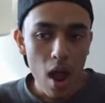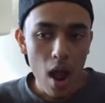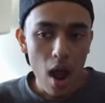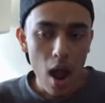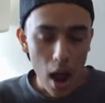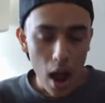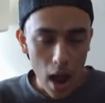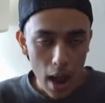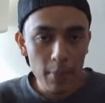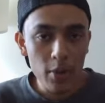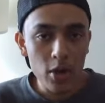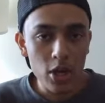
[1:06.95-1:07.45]

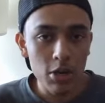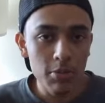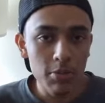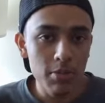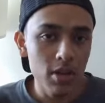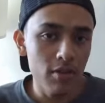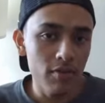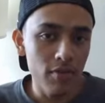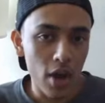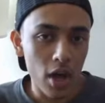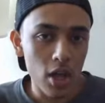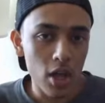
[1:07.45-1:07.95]
I'm going to be
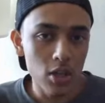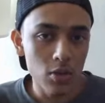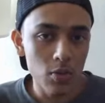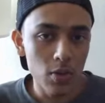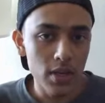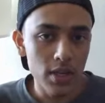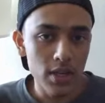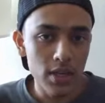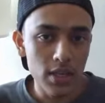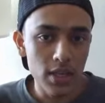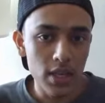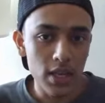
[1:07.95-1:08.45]

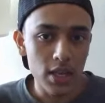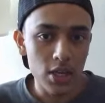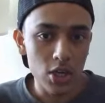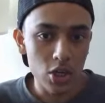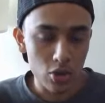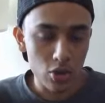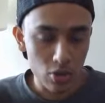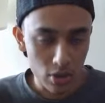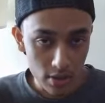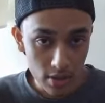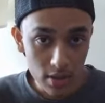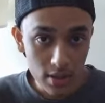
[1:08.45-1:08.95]
evaluating it
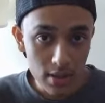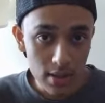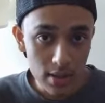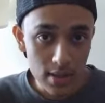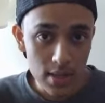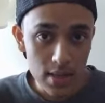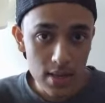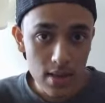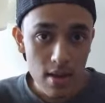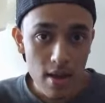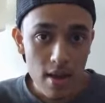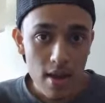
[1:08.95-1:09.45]

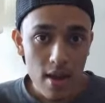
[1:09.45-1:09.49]
critically,